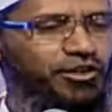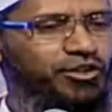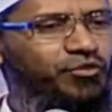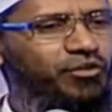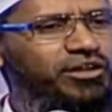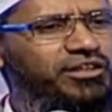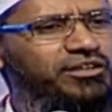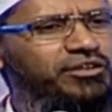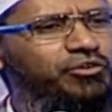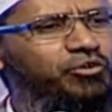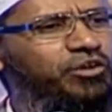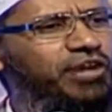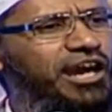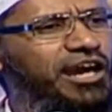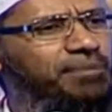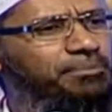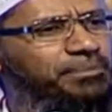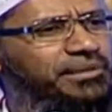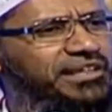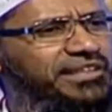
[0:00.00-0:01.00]
So what does the
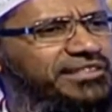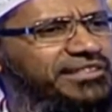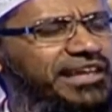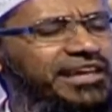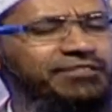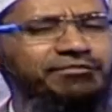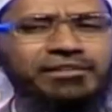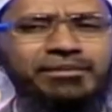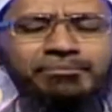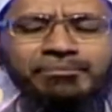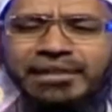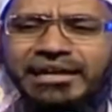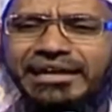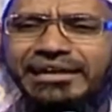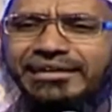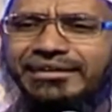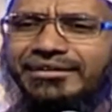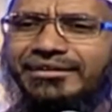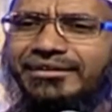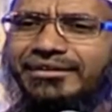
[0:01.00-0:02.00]
Quran mean that we
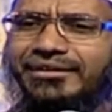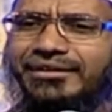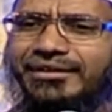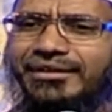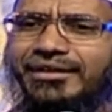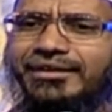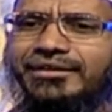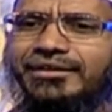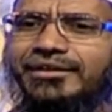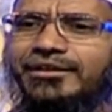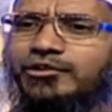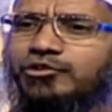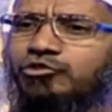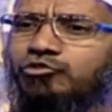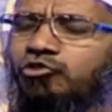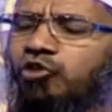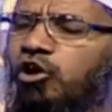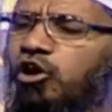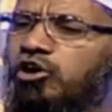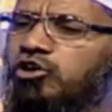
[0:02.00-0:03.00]
made it
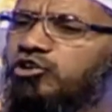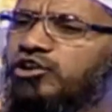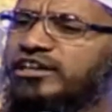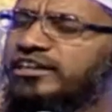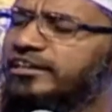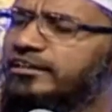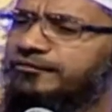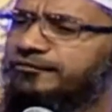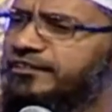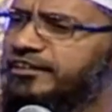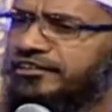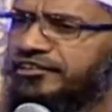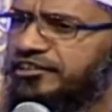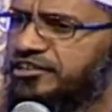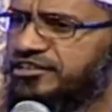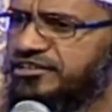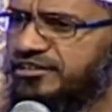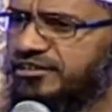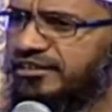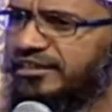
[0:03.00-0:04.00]
into altogether different
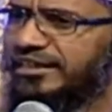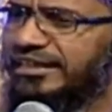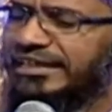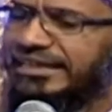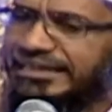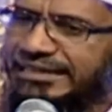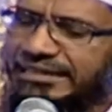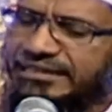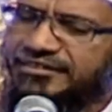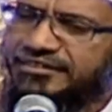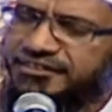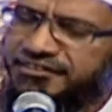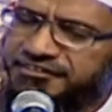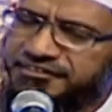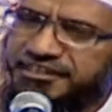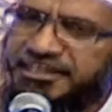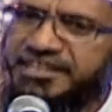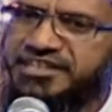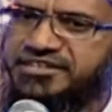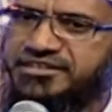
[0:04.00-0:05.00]
creature? Till this
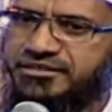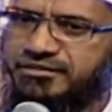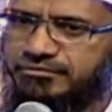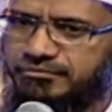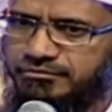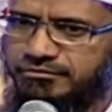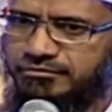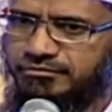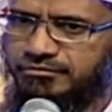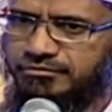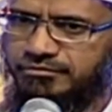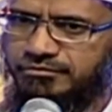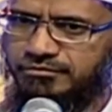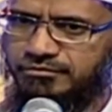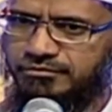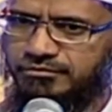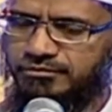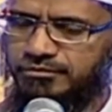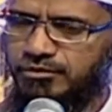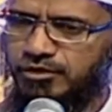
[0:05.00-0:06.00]
stage
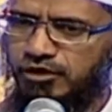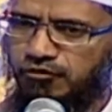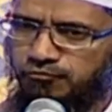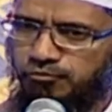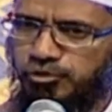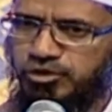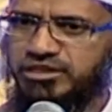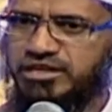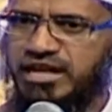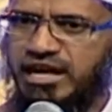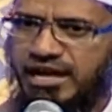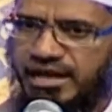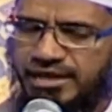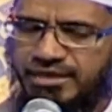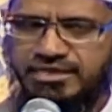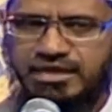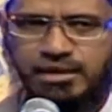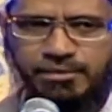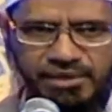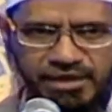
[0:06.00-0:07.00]
of mudga,
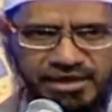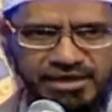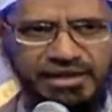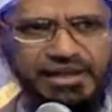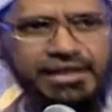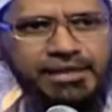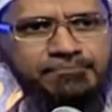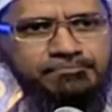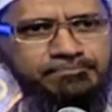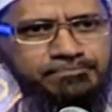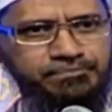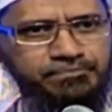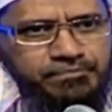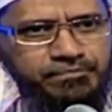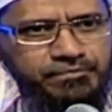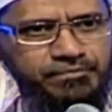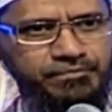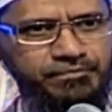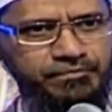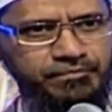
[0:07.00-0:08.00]
izama, lahm,
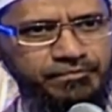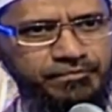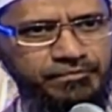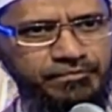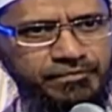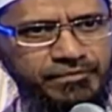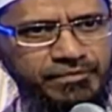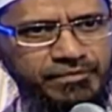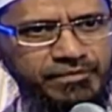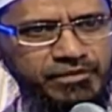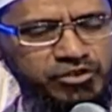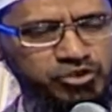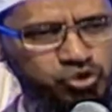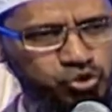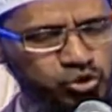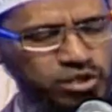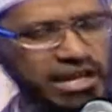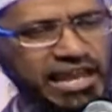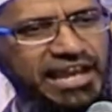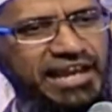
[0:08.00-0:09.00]

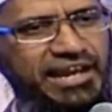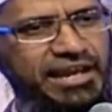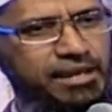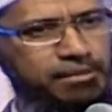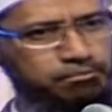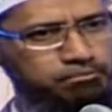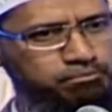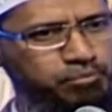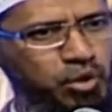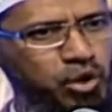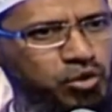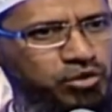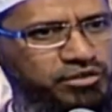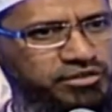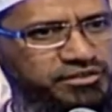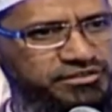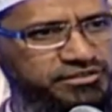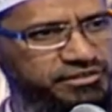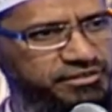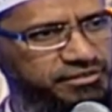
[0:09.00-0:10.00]
chewed-like lump,
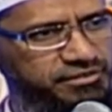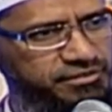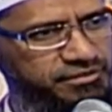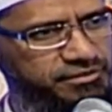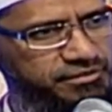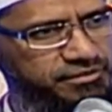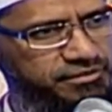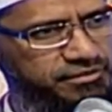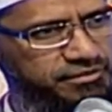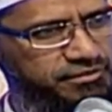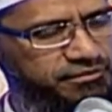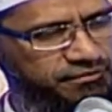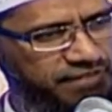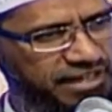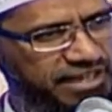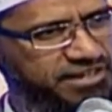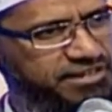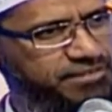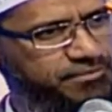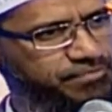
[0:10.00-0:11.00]
bones,
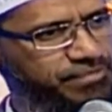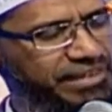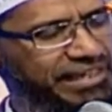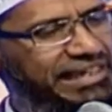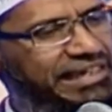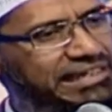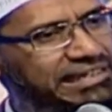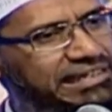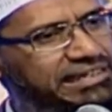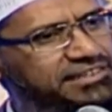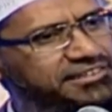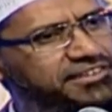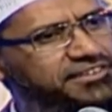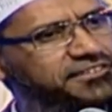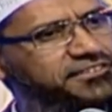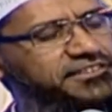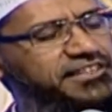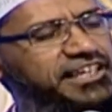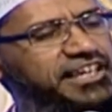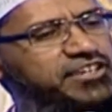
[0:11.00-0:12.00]
flesh, till this
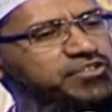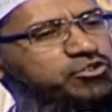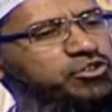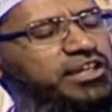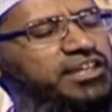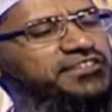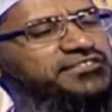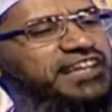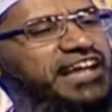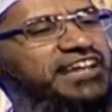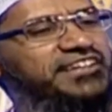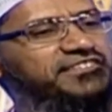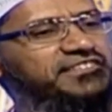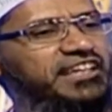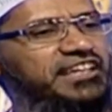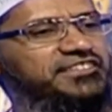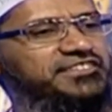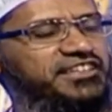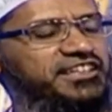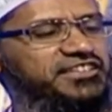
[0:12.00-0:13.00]
stage, today science
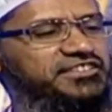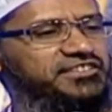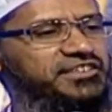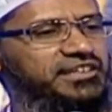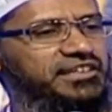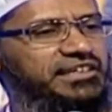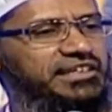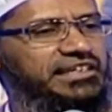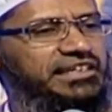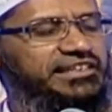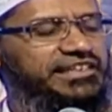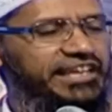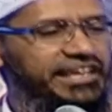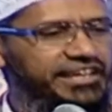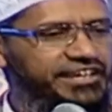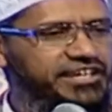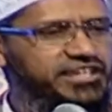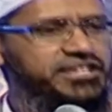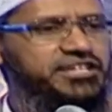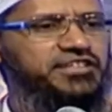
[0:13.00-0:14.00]
tells us, the
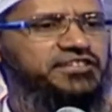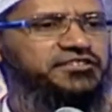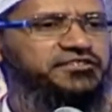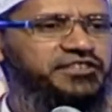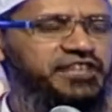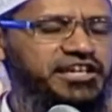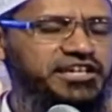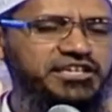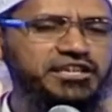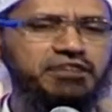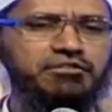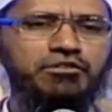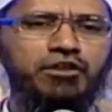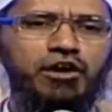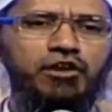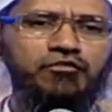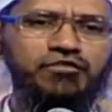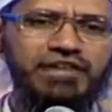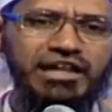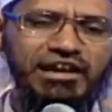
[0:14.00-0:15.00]
initial stages of